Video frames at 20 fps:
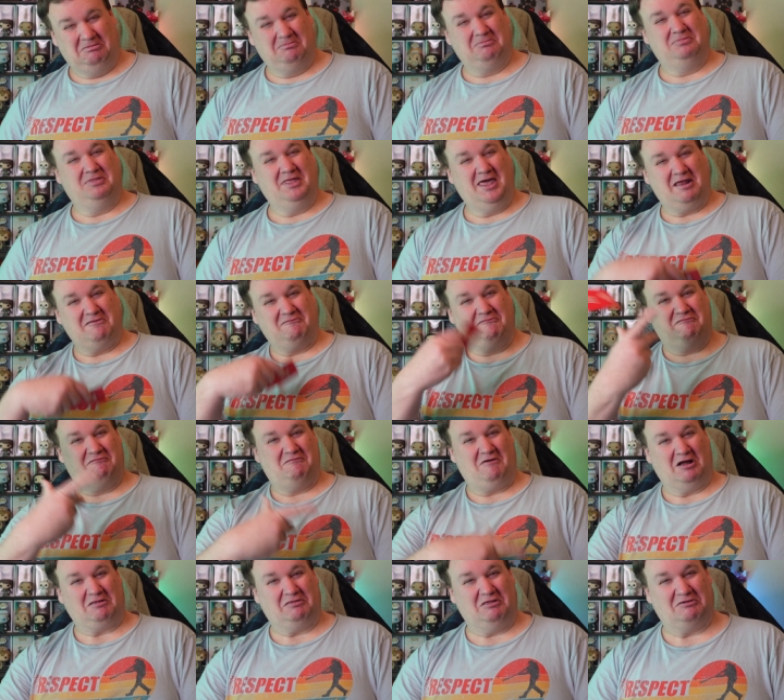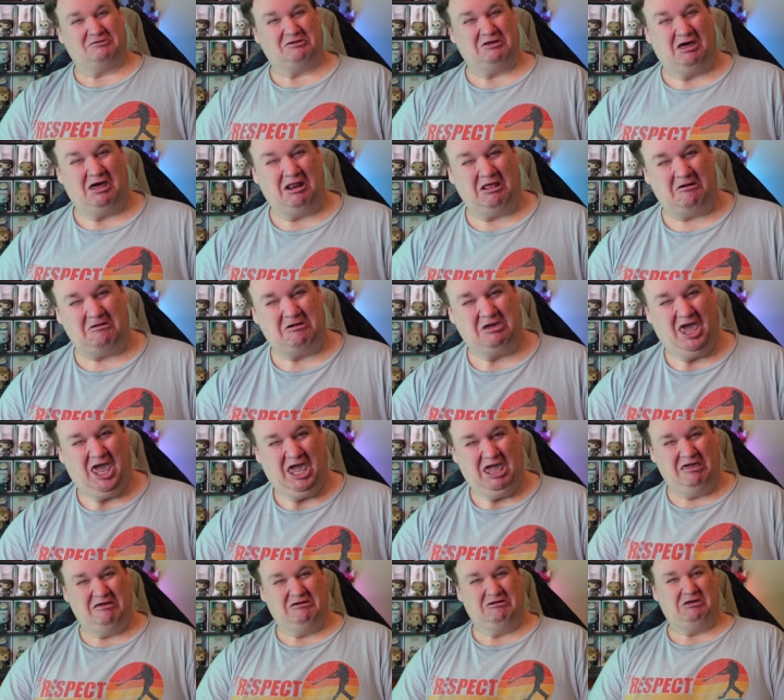That yeah, fuck this card.
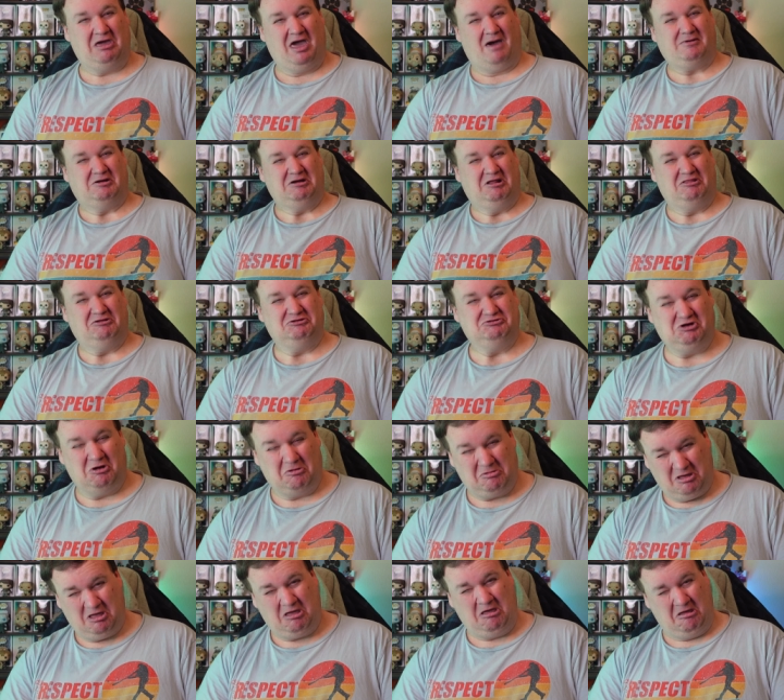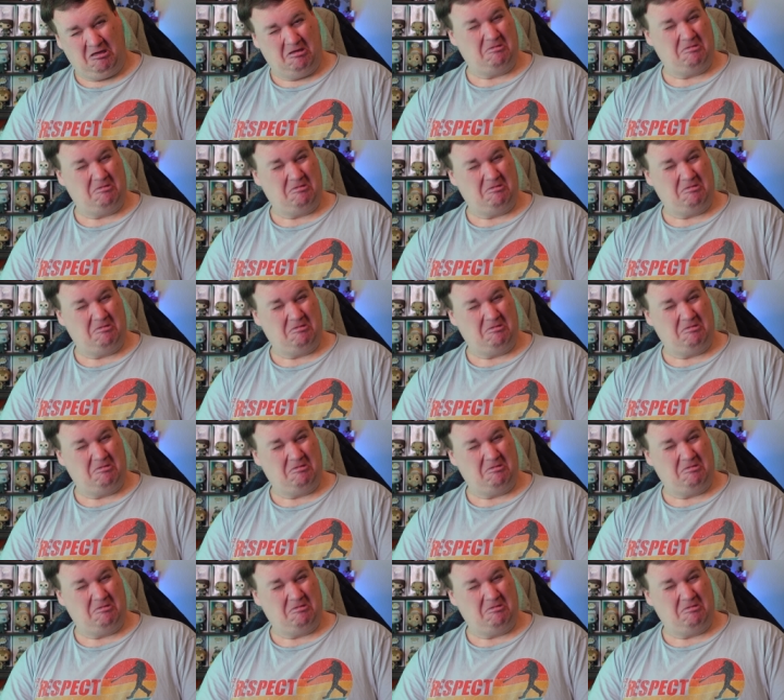Okay. How about another joke? Huh?